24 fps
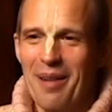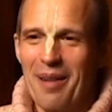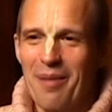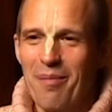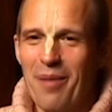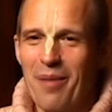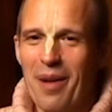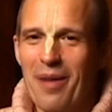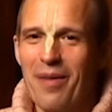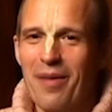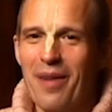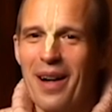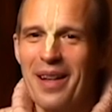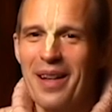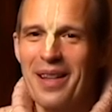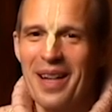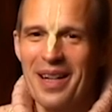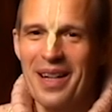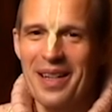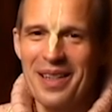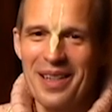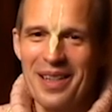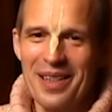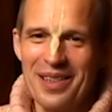My father
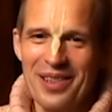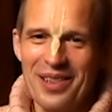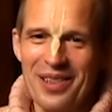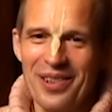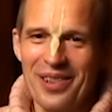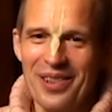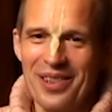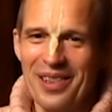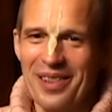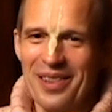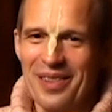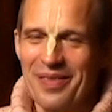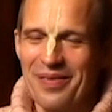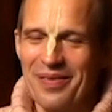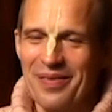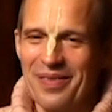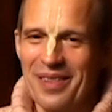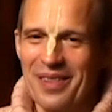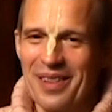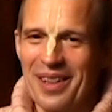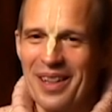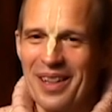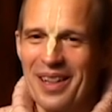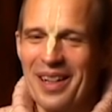understood.
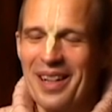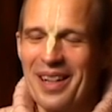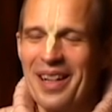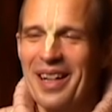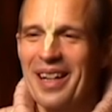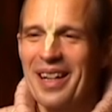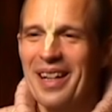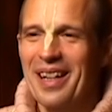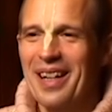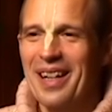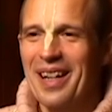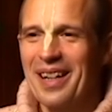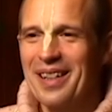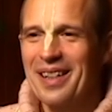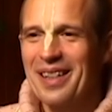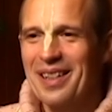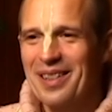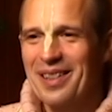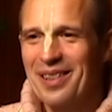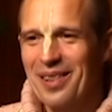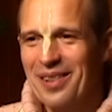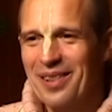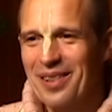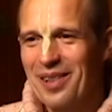He
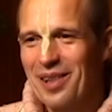understood